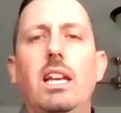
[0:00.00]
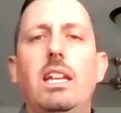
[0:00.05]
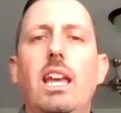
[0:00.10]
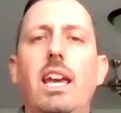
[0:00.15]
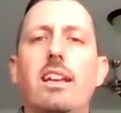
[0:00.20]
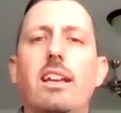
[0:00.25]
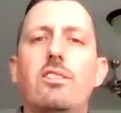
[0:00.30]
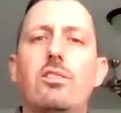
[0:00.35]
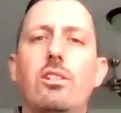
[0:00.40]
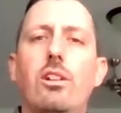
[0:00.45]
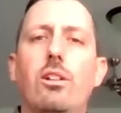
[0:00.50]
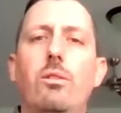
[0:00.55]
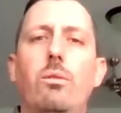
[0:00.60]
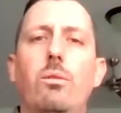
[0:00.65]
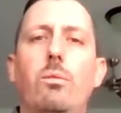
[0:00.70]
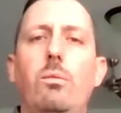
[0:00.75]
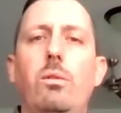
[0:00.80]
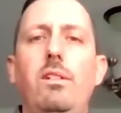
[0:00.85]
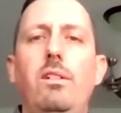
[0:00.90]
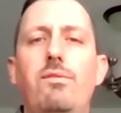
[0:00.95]
Yeah, so
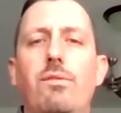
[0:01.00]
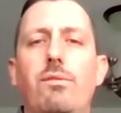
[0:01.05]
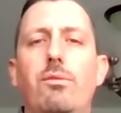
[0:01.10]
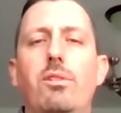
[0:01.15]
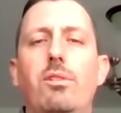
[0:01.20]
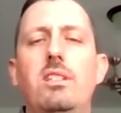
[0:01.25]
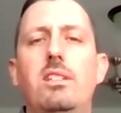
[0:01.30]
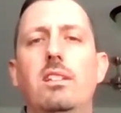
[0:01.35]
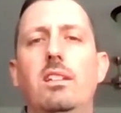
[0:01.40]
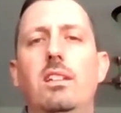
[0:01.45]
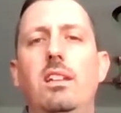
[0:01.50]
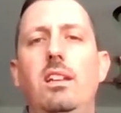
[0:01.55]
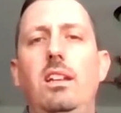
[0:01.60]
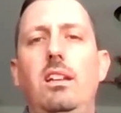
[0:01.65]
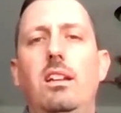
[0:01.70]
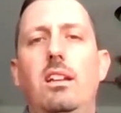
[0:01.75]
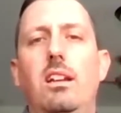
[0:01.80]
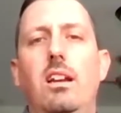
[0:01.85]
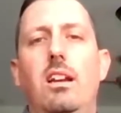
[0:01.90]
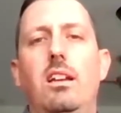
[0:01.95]
we've
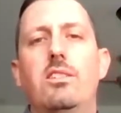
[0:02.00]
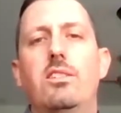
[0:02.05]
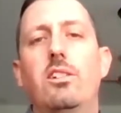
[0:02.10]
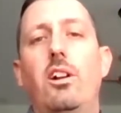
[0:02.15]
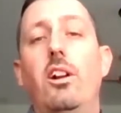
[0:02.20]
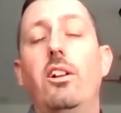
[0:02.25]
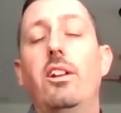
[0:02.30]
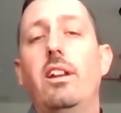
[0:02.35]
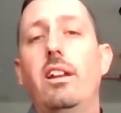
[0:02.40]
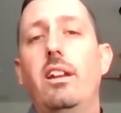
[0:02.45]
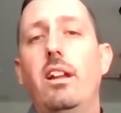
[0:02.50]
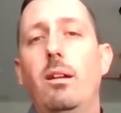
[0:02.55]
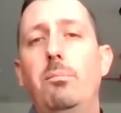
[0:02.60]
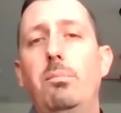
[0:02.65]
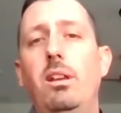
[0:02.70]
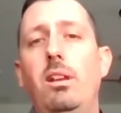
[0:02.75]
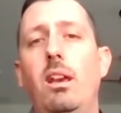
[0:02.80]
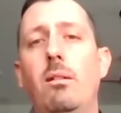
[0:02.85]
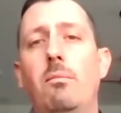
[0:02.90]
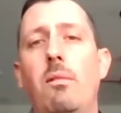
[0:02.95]
recently started a
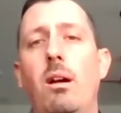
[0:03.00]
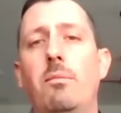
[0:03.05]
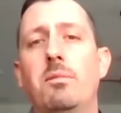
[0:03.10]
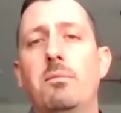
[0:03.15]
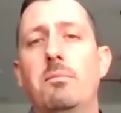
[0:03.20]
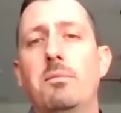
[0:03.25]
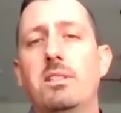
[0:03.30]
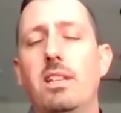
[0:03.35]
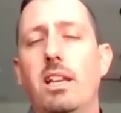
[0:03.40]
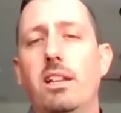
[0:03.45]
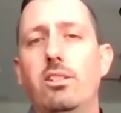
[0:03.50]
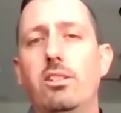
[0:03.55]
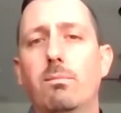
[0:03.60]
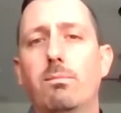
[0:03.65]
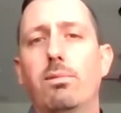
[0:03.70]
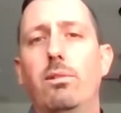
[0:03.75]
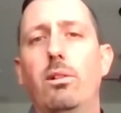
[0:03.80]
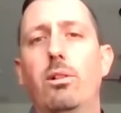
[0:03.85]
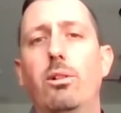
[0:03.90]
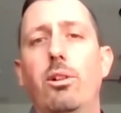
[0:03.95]
PM
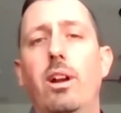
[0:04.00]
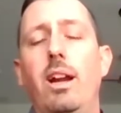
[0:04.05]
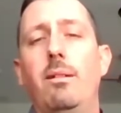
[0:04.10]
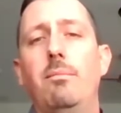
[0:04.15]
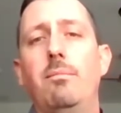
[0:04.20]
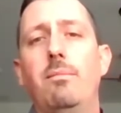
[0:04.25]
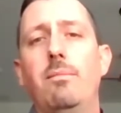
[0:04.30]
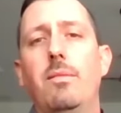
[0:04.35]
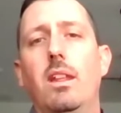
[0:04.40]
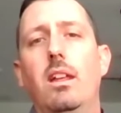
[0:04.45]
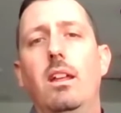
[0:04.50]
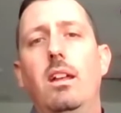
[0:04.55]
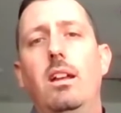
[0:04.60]
optimization program.